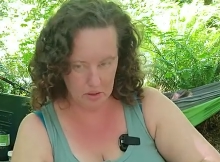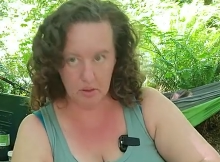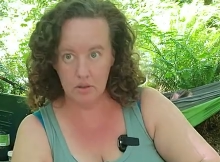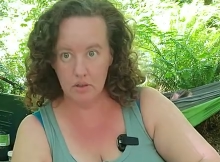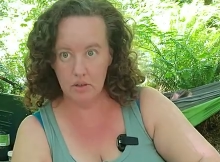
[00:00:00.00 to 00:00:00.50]

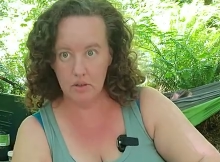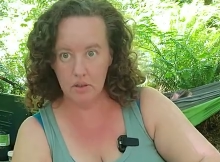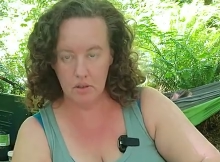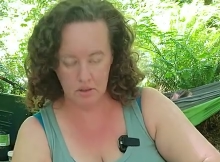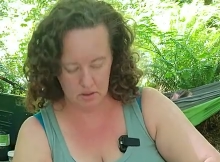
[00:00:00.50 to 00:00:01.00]

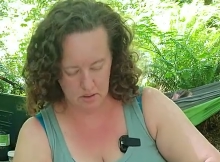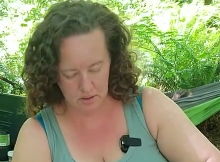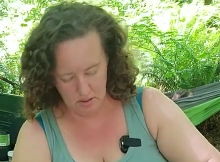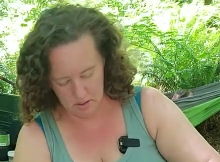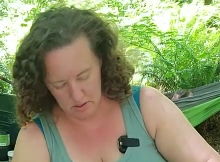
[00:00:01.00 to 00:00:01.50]

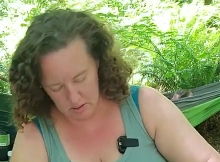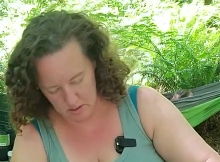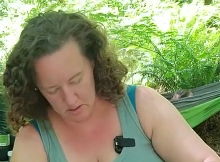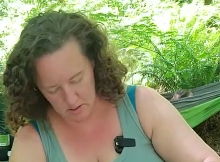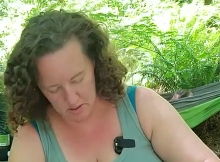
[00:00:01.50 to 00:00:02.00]

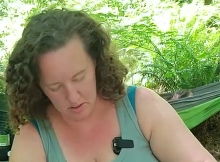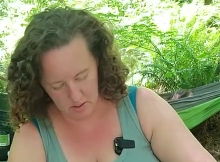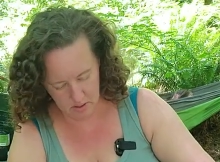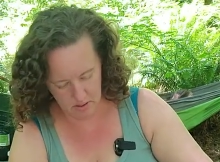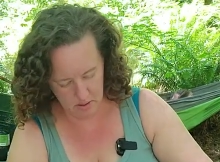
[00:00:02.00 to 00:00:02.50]

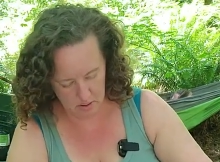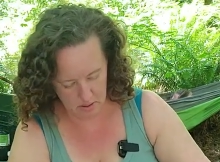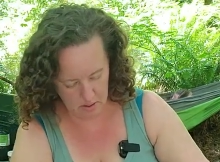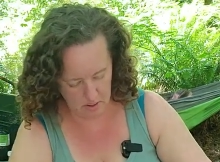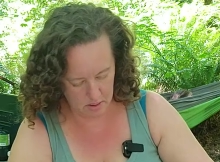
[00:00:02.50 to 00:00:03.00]

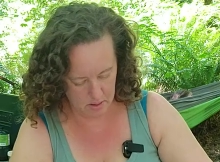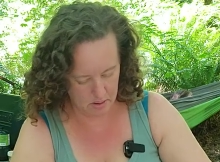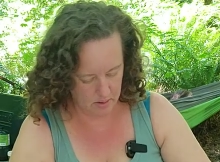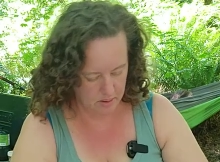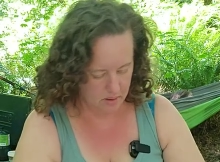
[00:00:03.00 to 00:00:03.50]

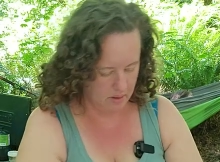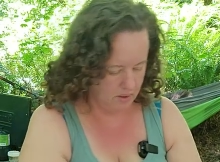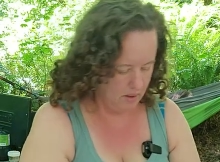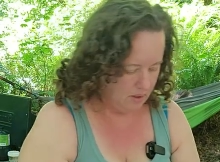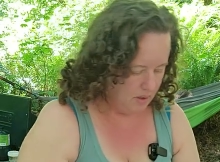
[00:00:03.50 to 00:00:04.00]

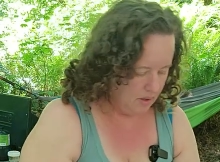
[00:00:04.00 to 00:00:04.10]
Nobody speaks.